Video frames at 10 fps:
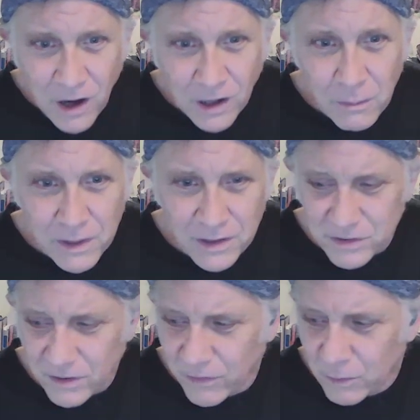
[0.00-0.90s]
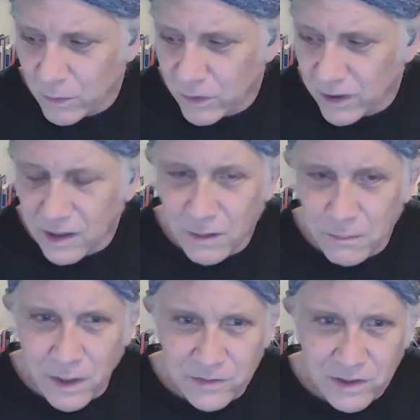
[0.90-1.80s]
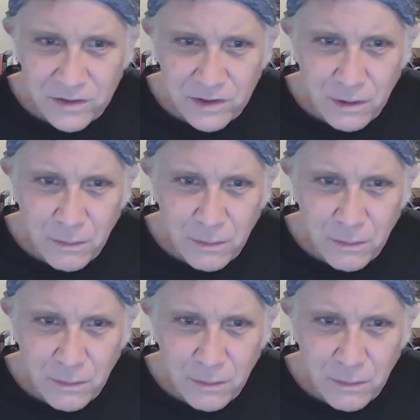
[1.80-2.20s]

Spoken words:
There's not going to be a civil war, and Elon Musk